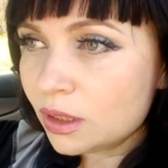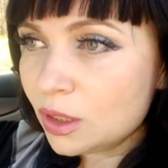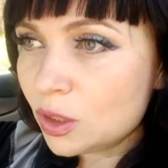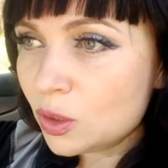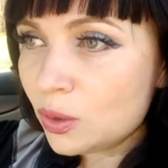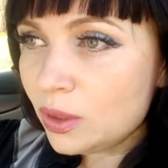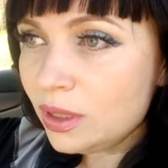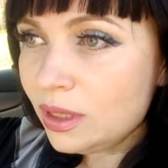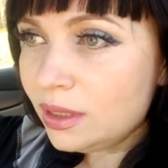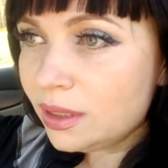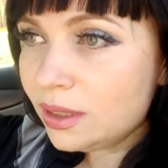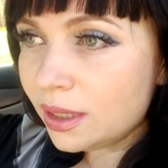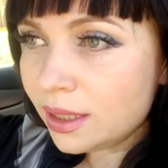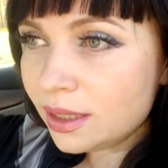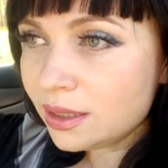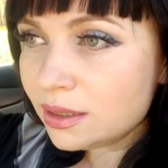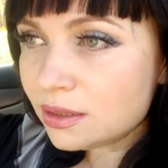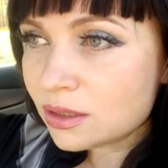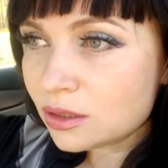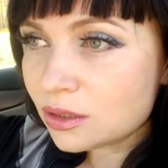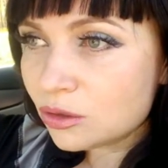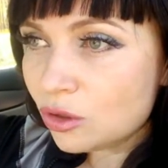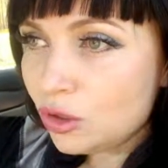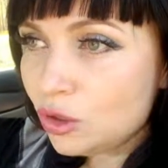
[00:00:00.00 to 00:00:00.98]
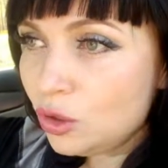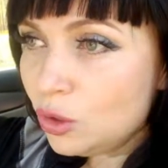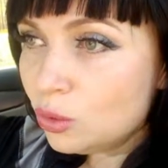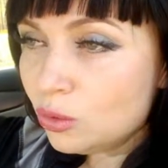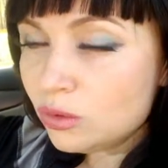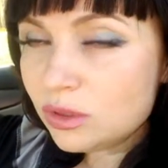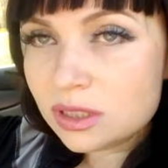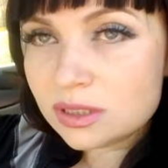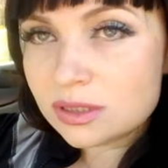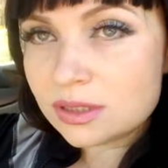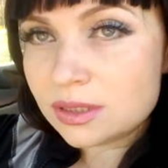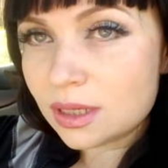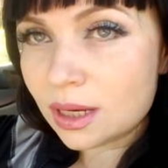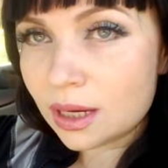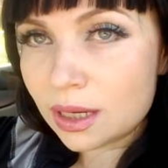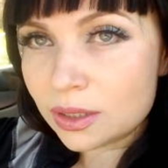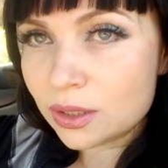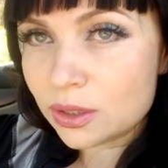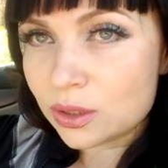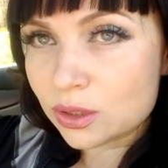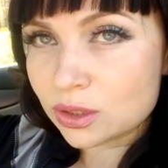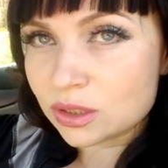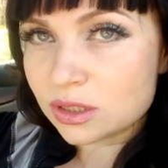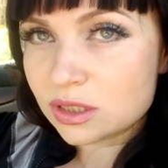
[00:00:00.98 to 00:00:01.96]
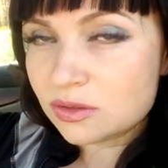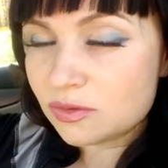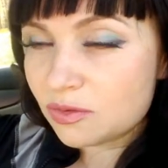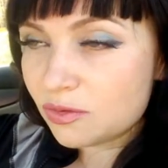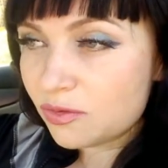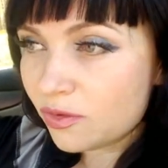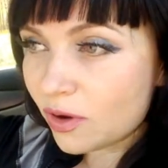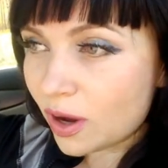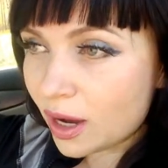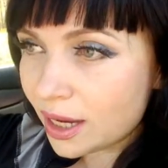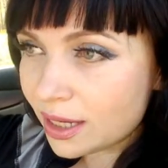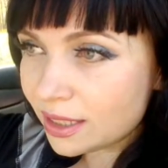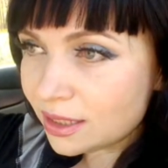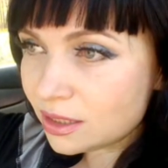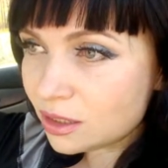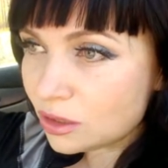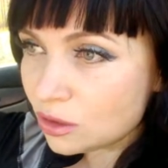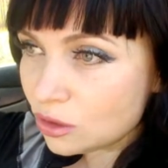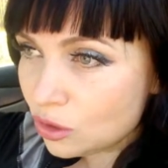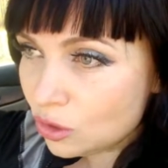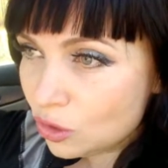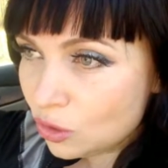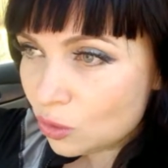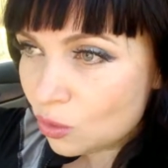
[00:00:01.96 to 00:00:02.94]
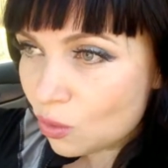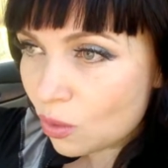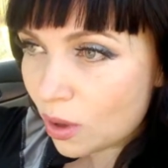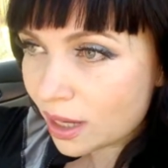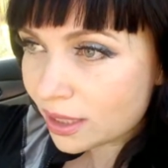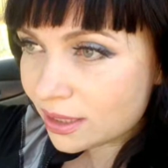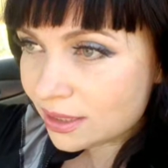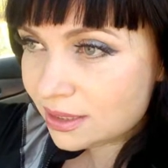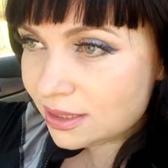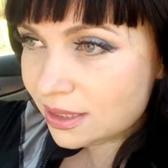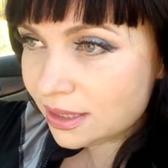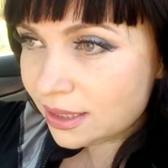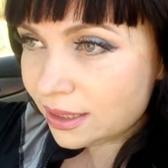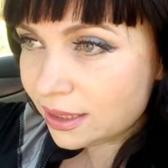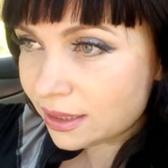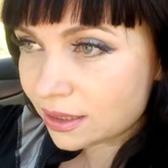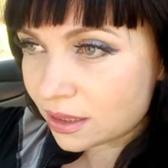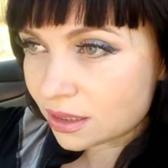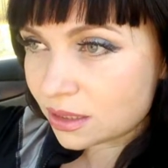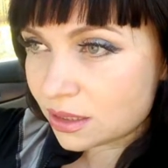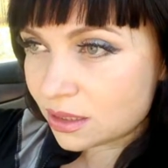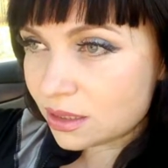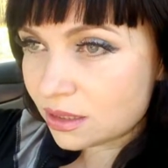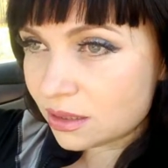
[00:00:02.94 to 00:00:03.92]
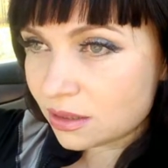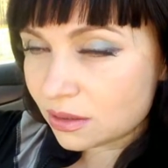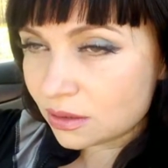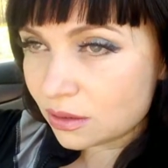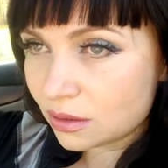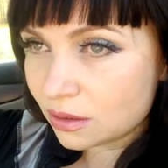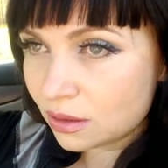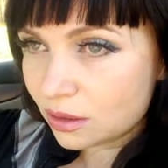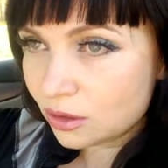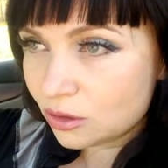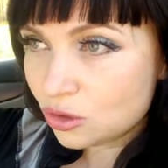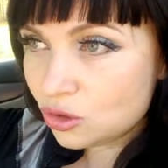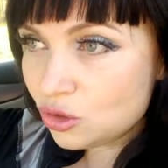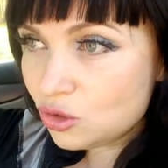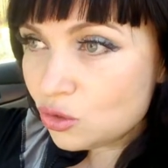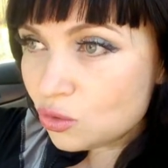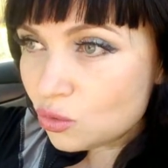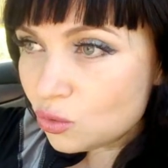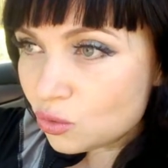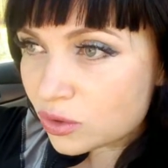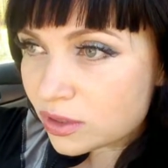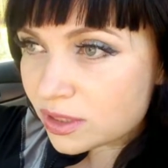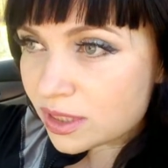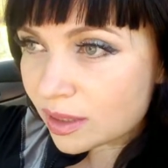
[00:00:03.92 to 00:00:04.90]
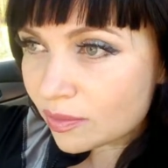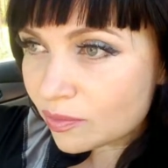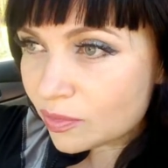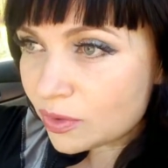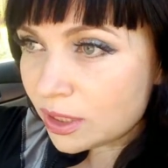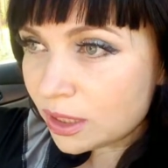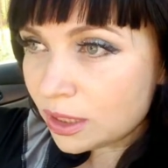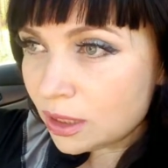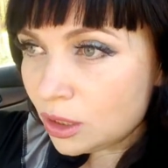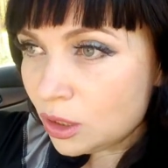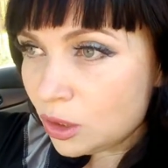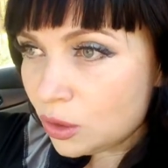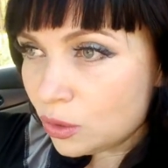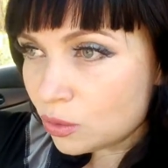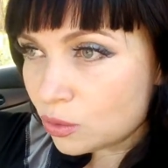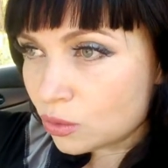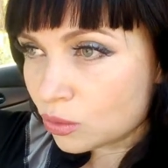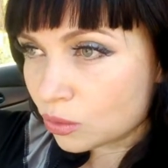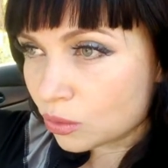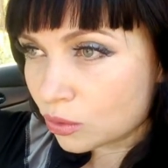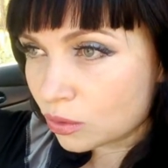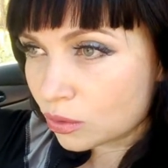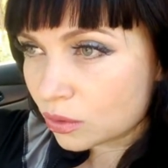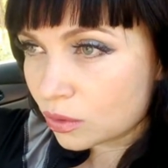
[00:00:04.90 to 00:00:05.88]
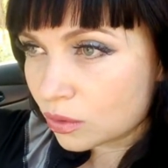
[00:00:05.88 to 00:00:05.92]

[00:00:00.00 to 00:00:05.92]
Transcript: create new desires, find new ideas, do something new.